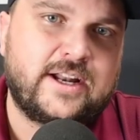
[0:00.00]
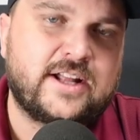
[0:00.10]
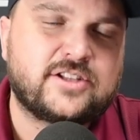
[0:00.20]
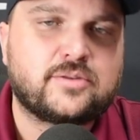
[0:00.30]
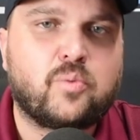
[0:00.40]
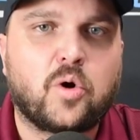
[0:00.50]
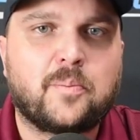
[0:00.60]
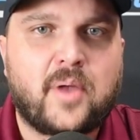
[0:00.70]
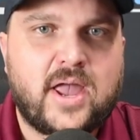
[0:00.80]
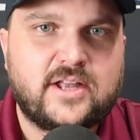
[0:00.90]
and support
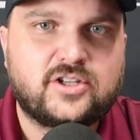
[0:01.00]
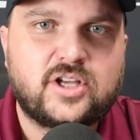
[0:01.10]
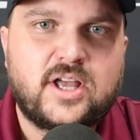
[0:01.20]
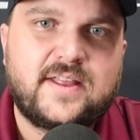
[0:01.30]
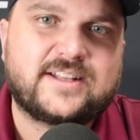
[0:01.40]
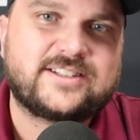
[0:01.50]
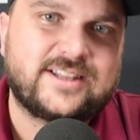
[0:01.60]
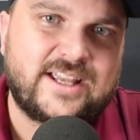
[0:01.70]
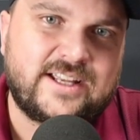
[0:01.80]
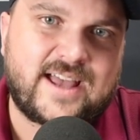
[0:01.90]
page that's
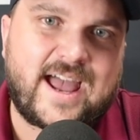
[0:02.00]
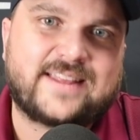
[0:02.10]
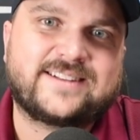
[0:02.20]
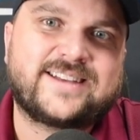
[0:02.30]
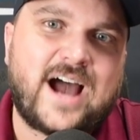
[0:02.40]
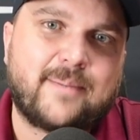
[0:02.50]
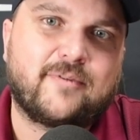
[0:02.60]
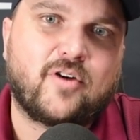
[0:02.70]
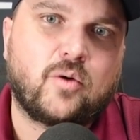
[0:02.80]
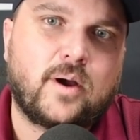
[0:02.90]
linked at the top
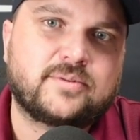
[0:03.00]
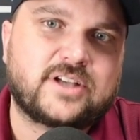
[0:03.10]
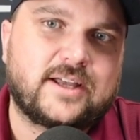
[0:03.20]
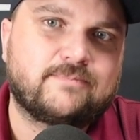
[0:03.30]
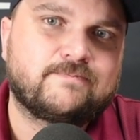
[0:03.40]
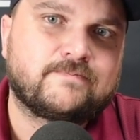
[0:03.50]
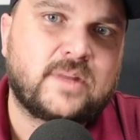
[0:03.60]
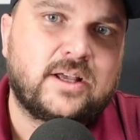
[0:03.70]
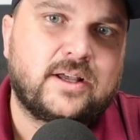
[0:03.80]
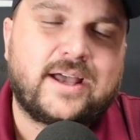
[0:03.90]
of our website.
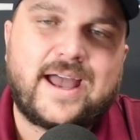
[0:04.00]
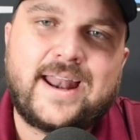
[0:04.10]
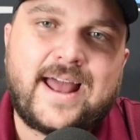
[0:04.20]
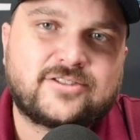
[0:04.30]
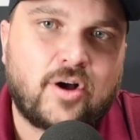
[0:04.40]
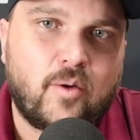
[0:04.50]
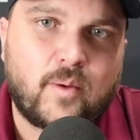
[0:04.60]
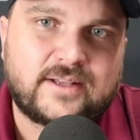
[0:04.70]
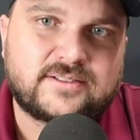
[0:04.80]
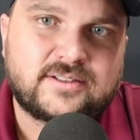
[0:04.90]
And as
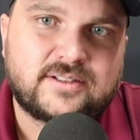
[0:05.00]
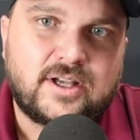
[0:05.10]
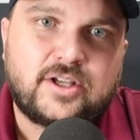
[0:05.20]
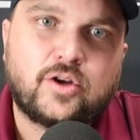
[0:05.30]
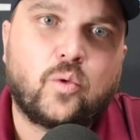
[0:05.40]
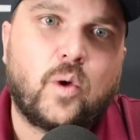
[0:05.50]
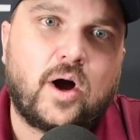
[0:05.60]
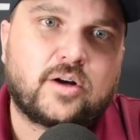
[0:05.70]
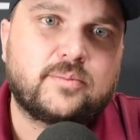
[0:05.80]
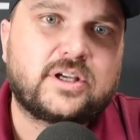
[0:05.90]
always, you're
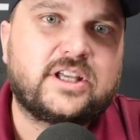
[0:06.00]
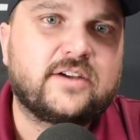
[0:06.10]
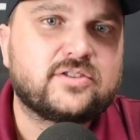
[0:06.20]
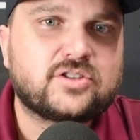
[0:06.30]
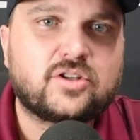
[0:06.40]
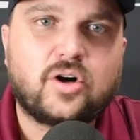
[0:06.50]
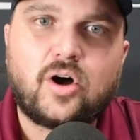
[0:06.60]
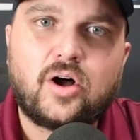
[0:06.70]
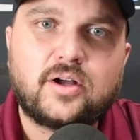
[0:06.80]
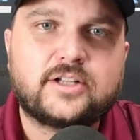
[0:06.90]
welcome to give us a
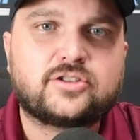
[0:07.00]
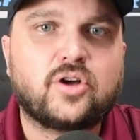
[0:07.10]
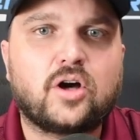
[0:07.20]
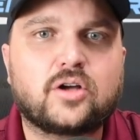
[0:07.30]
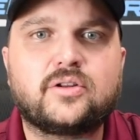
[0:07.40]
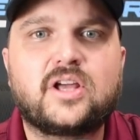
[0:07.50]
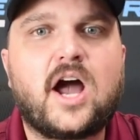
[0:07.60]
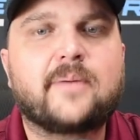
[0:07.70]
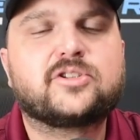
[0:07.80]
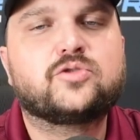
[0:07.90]
call and talk through the
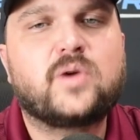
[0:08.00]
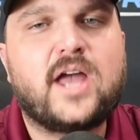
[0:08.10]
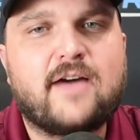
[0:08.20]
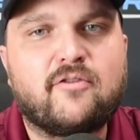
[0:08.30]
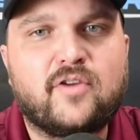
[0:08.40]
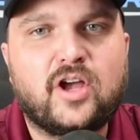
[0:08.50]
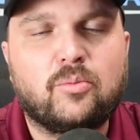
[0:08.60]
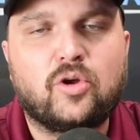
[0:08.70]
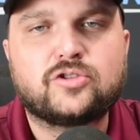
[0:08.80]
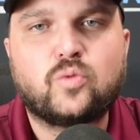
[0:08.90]
options we have
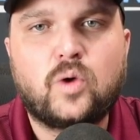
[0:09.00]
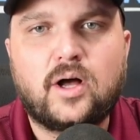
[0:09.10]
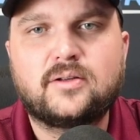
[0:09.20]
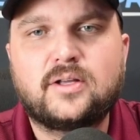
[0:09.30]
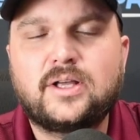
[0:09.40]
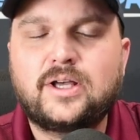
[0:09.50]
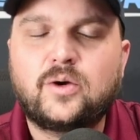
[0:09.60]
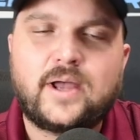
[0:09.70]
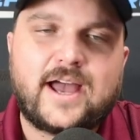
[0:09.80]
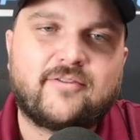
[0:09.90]
available as well.
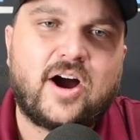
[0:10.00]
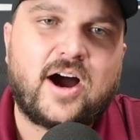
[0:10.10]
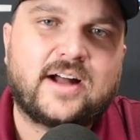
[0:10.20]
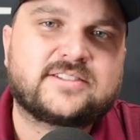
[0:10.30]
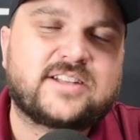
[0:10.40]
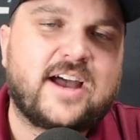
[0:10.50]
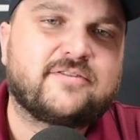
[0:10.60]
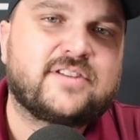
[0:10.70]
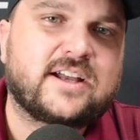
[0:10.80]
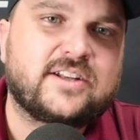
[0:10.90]
We have on-staff
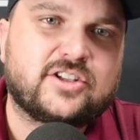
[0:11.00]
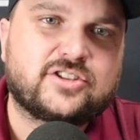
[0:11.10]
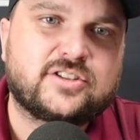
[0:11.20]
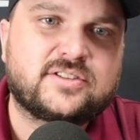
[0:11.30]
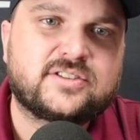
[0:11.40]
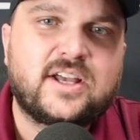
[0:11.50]
technicians